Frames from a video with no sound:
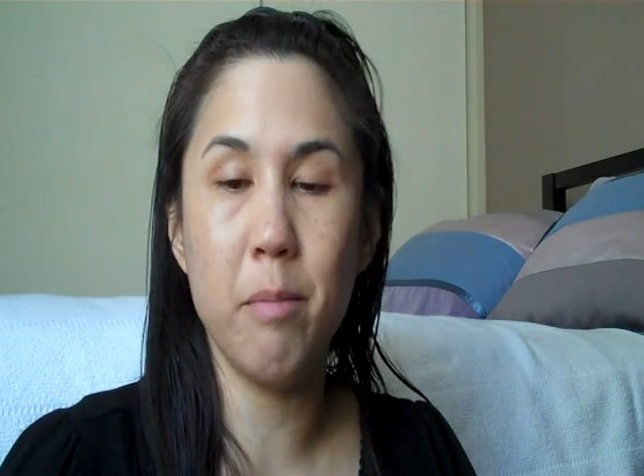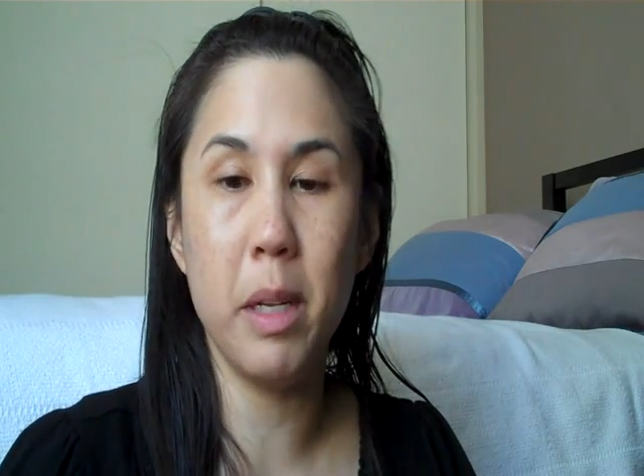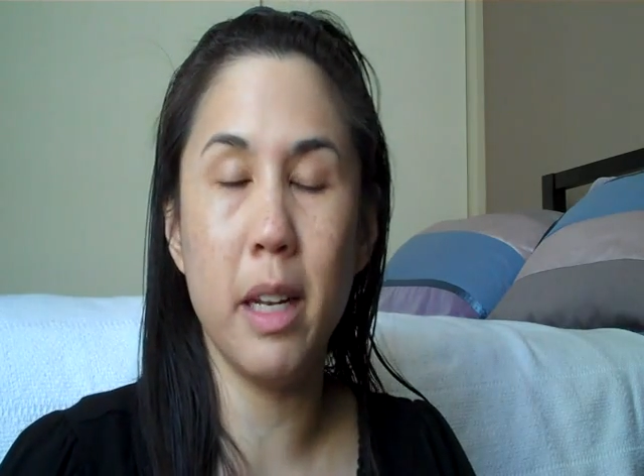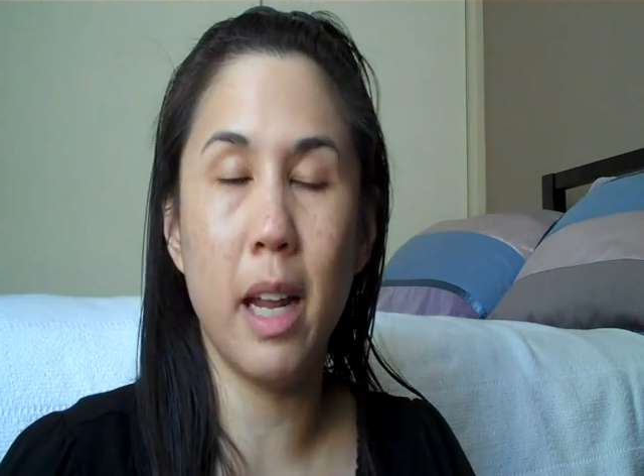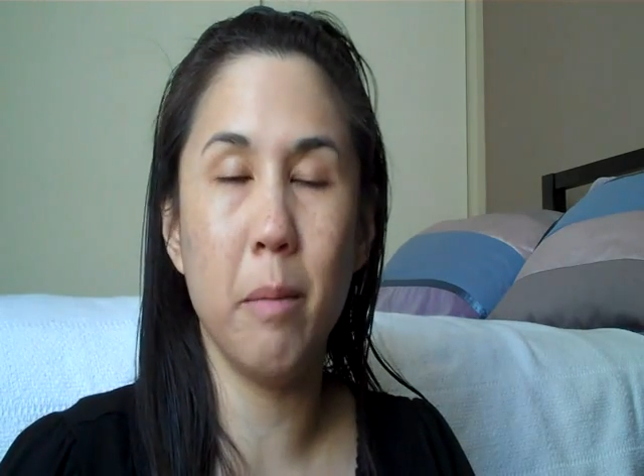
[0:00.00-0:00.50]

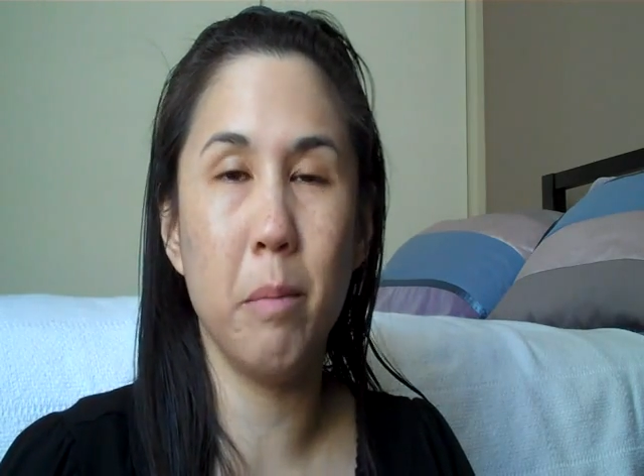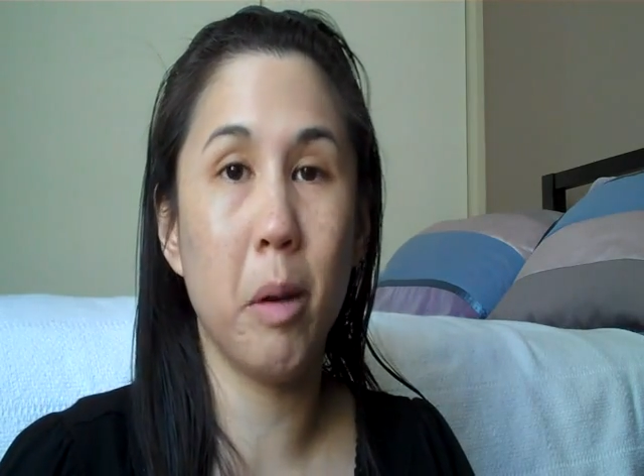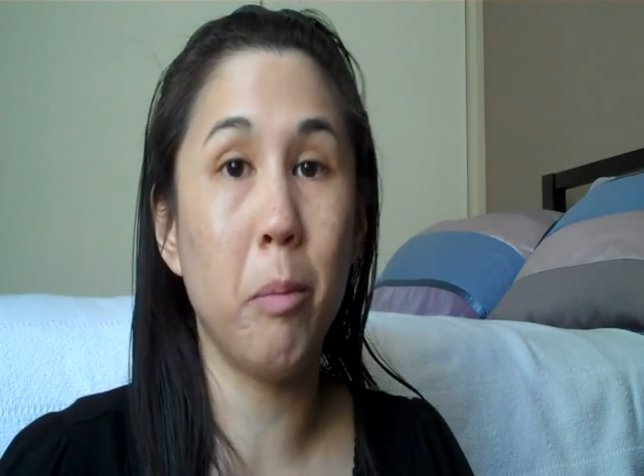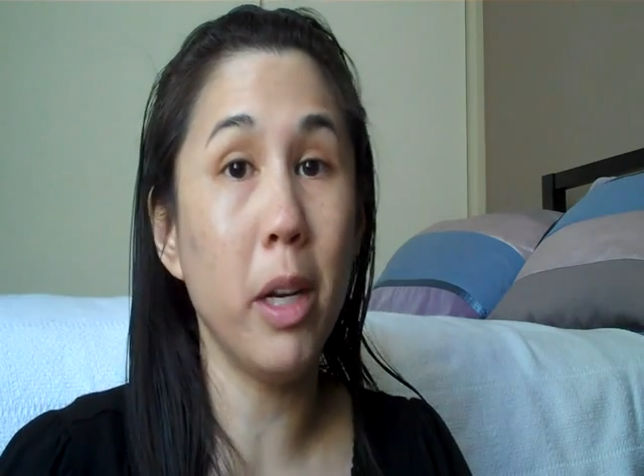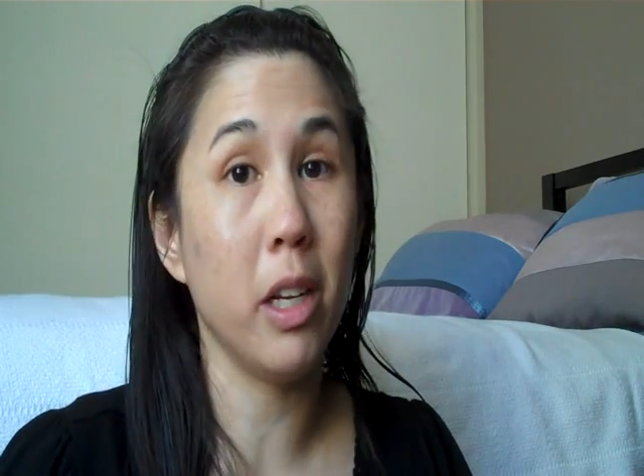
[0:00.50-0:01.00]
been
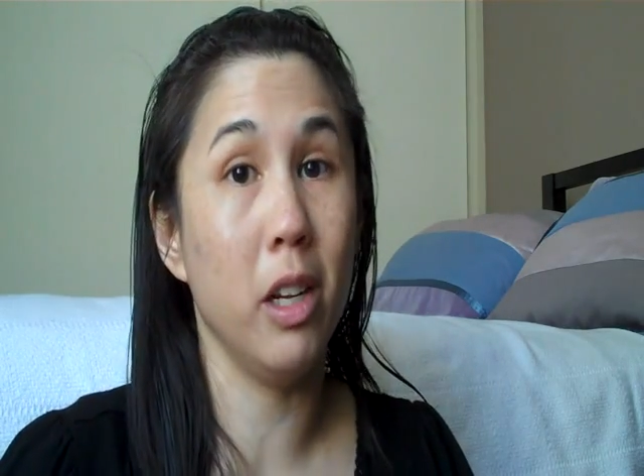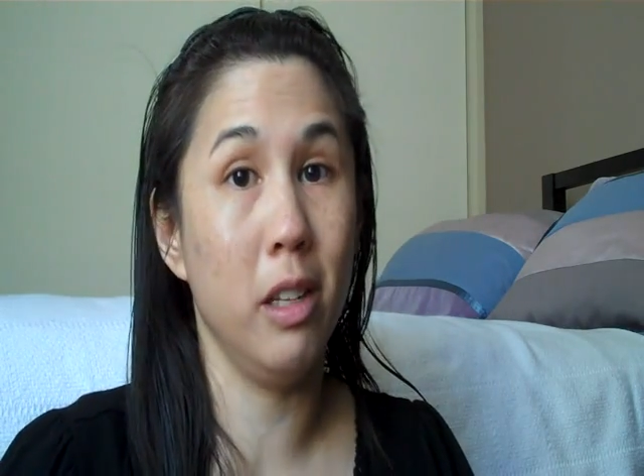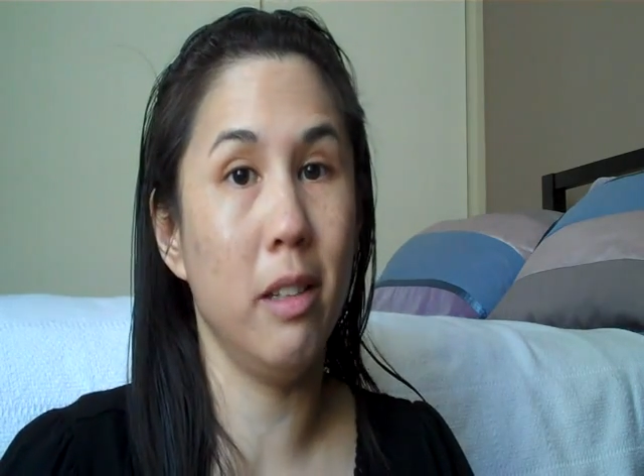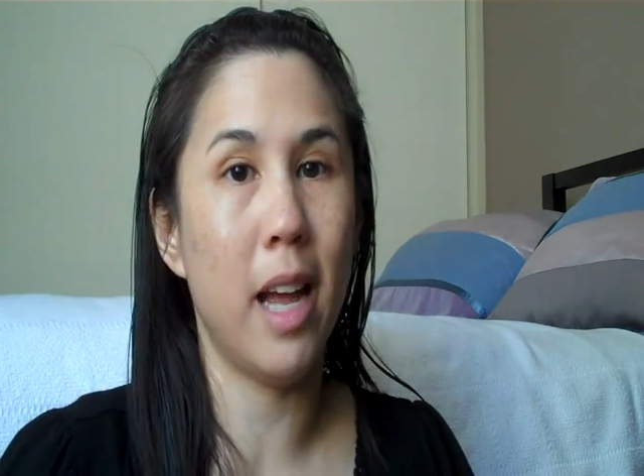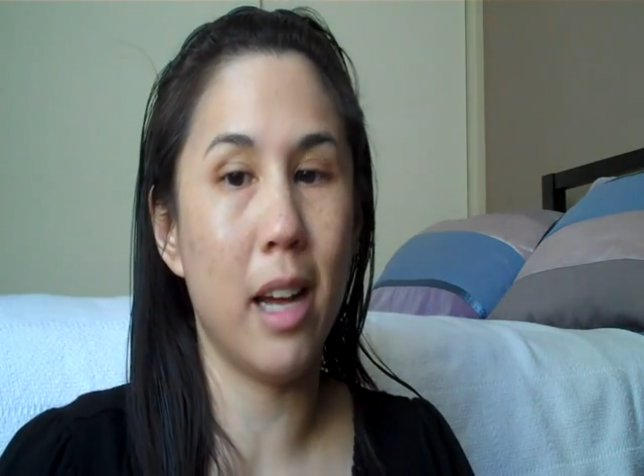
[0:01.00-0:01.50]
pretty
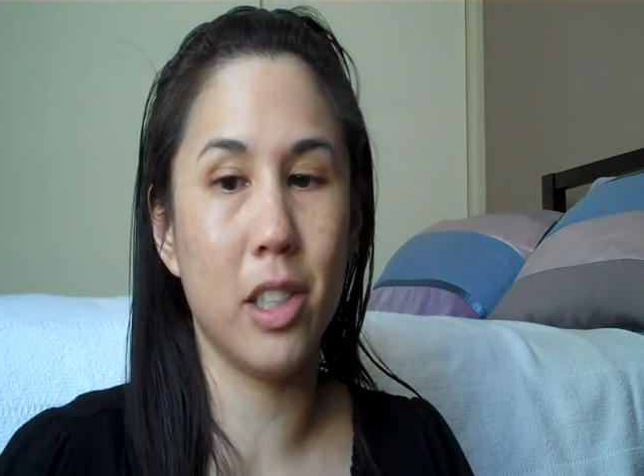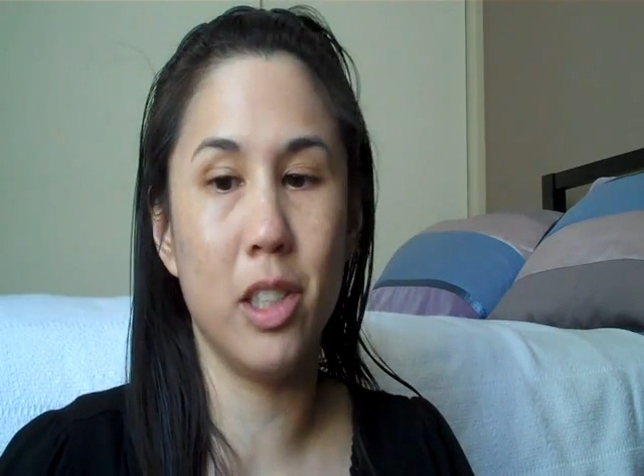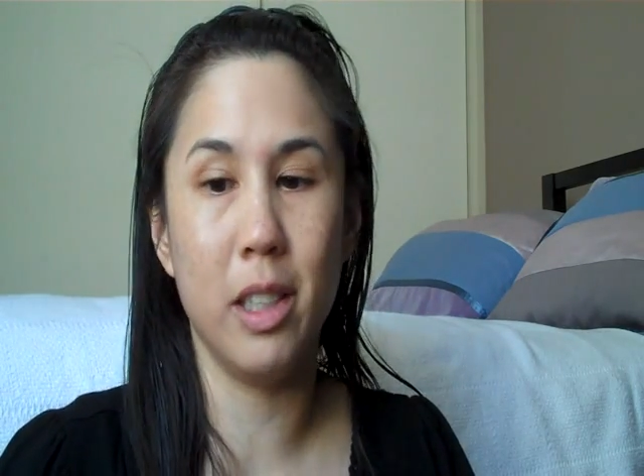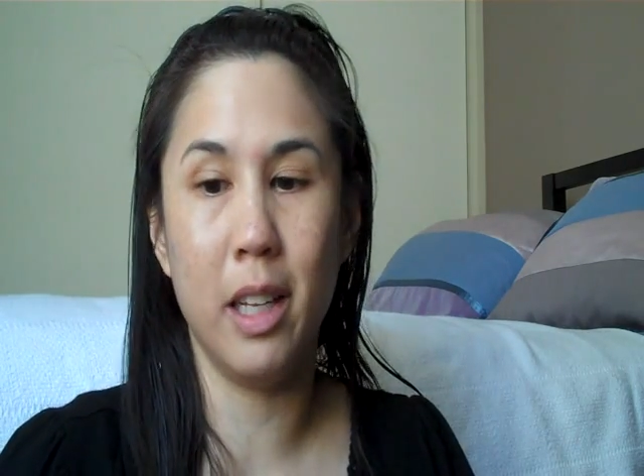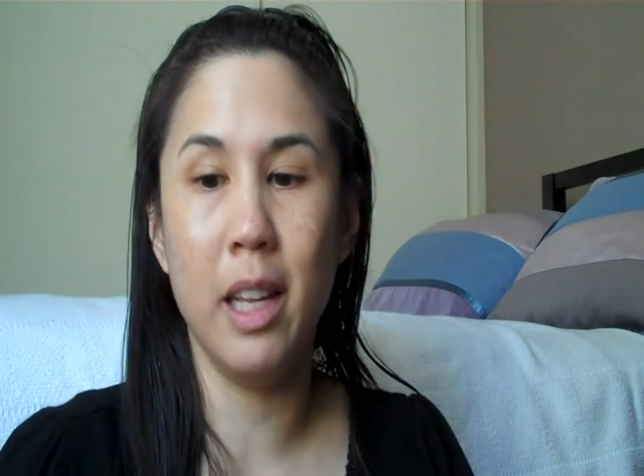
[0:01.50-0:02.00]
good,
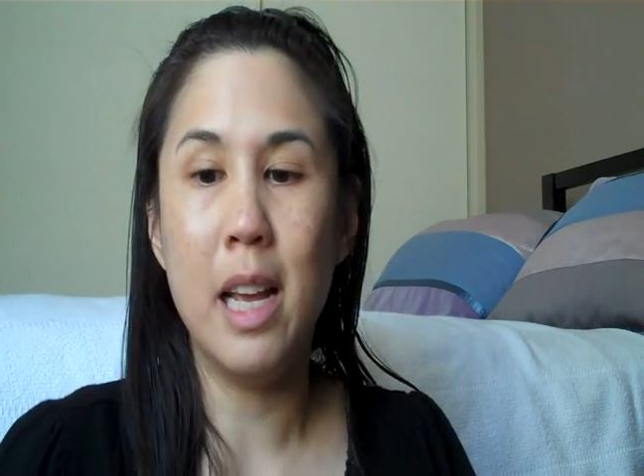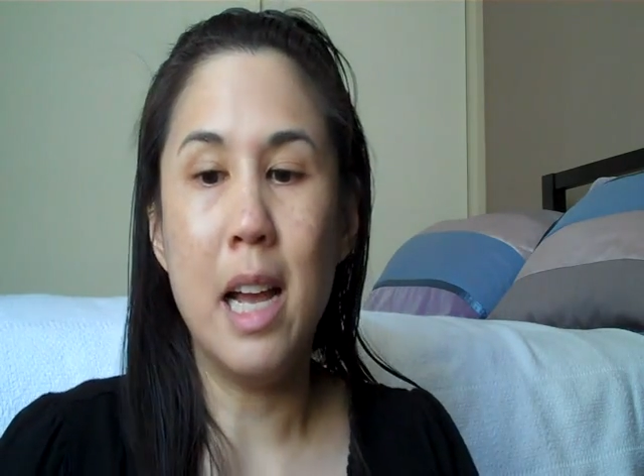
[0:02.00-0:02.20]
actually.